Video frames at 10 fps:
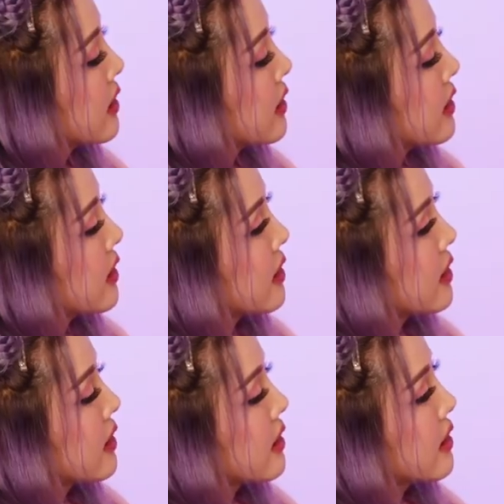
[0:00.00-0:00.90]

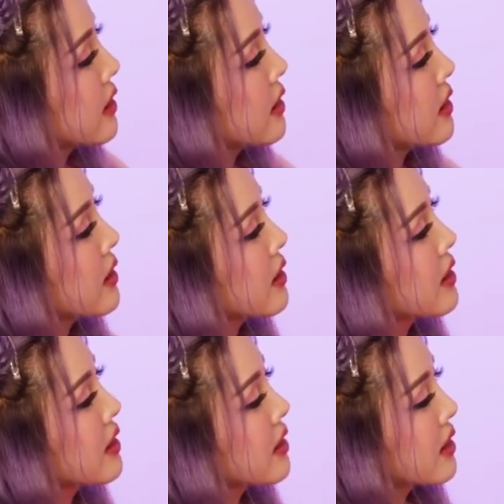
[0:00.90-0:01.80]

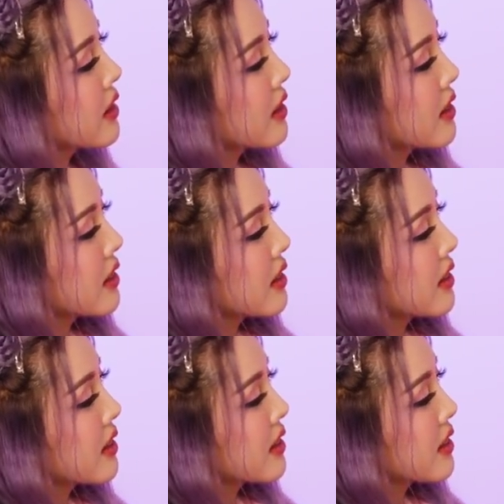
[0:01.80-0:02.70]

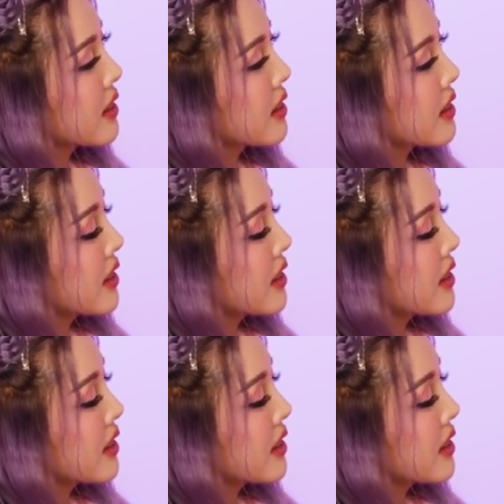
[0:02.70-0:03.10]
The person shown says nothing.